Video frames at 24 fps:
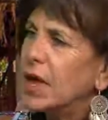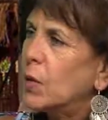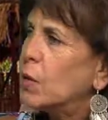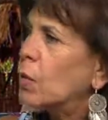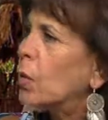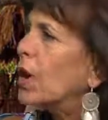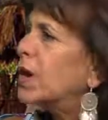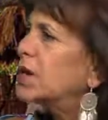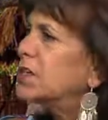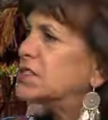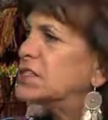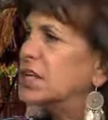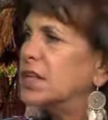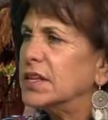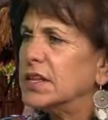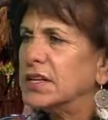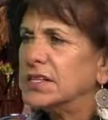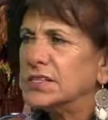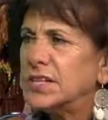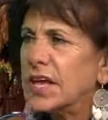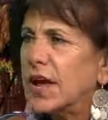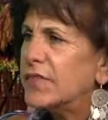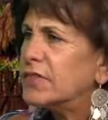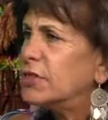And why does the
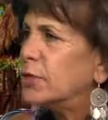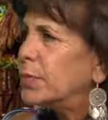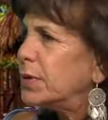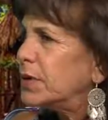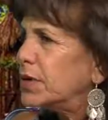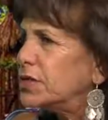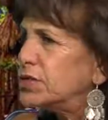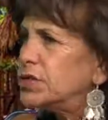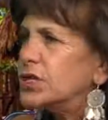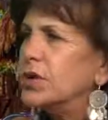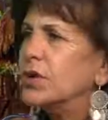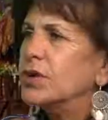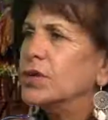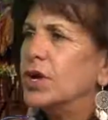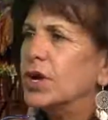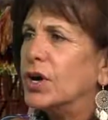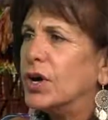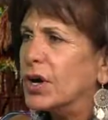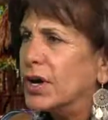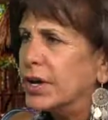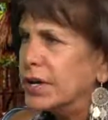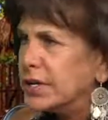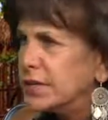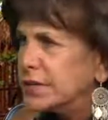list have to be so
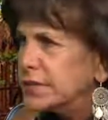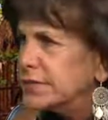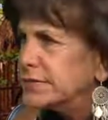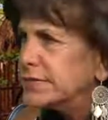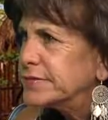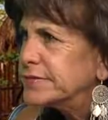long?